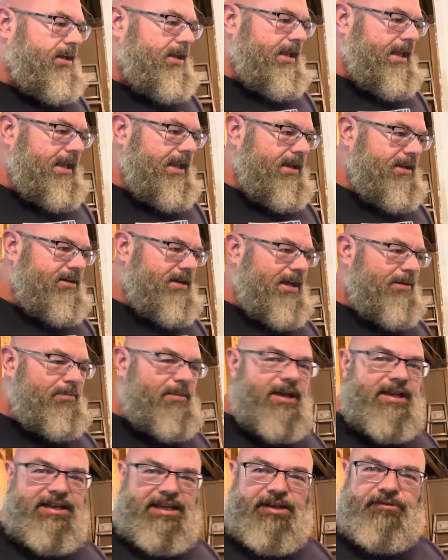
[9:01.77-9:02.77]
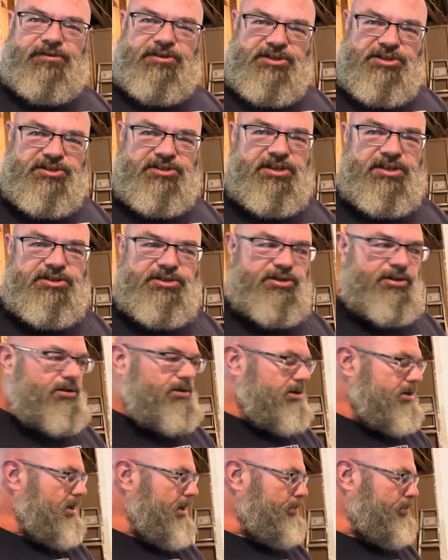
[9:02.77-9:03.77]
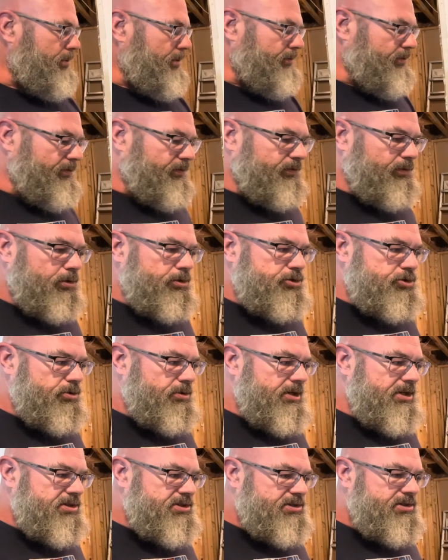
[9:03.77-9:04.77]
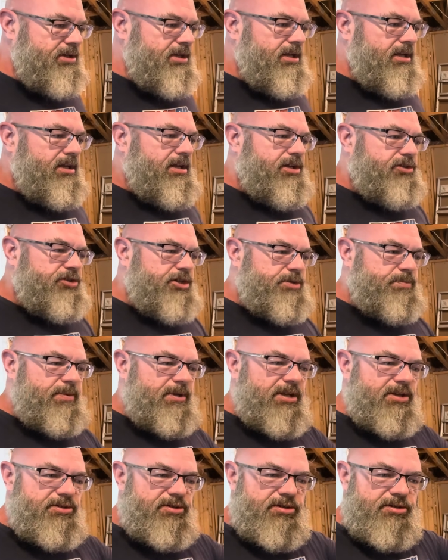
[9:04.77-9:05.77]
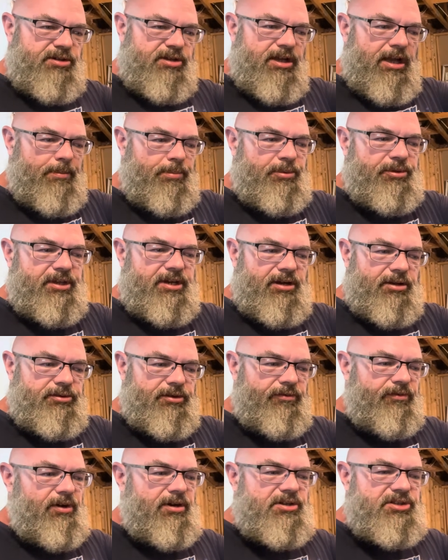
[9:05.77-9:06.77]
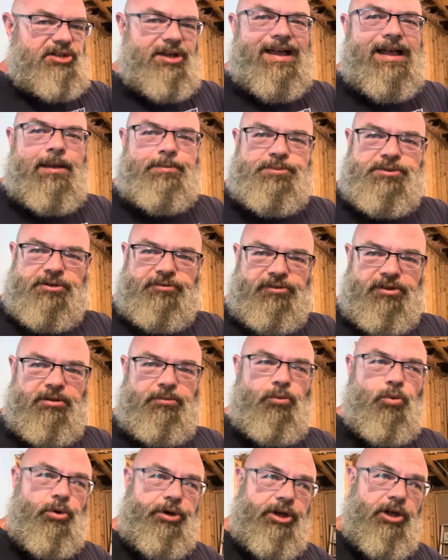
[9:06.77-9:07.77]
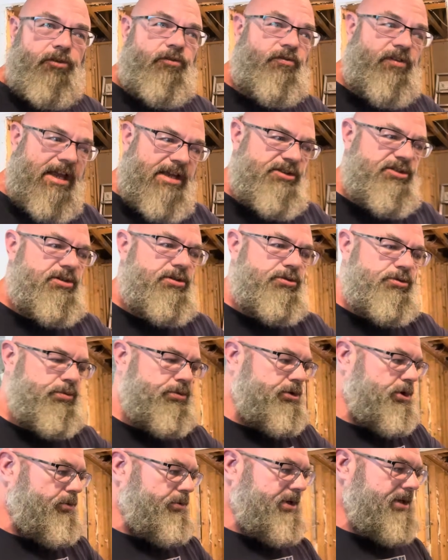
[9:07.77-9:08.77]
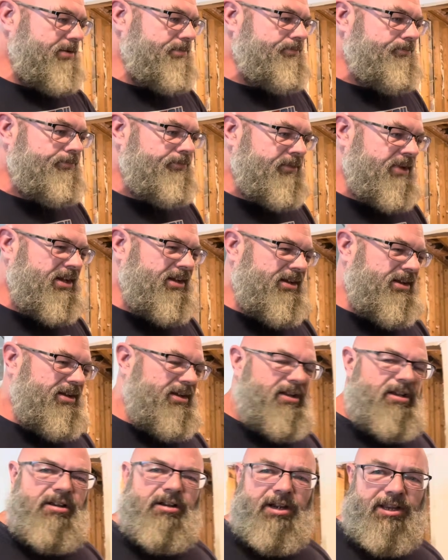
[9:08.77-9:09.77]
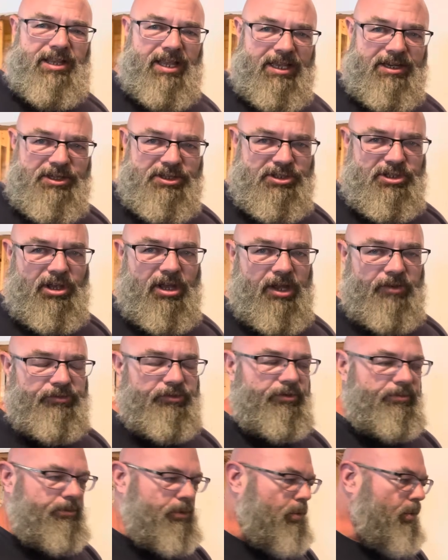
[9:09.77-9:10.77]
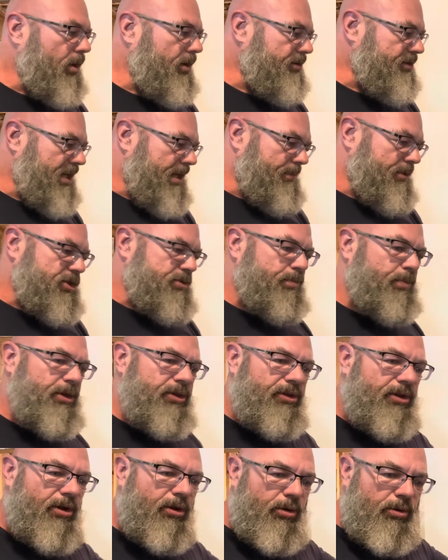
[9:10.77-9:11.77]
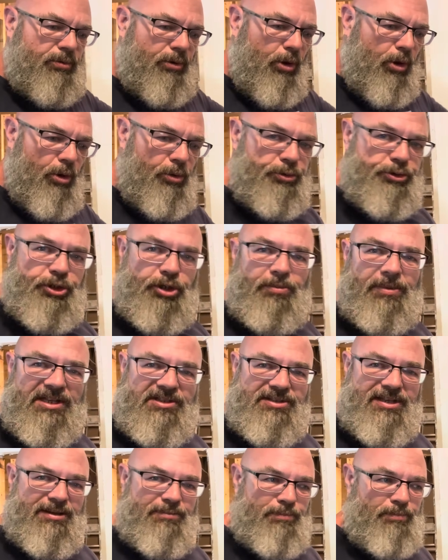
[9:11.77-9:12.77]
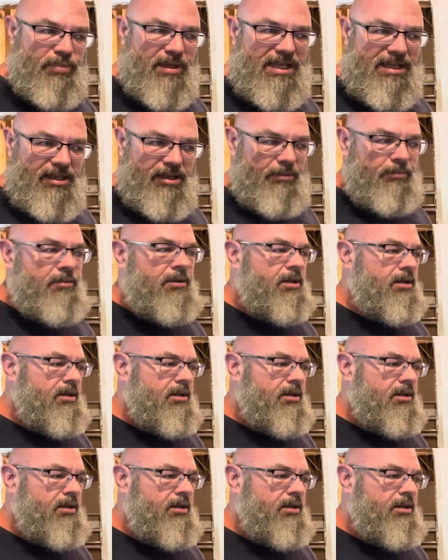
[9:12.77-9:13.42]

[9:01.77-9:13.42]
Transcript: And I might even sister a couple of the floor joists, just because there's a couple that on the very tops of them where your fasteners will go in are kind of soft from the water damage, but the whole 2x10 beam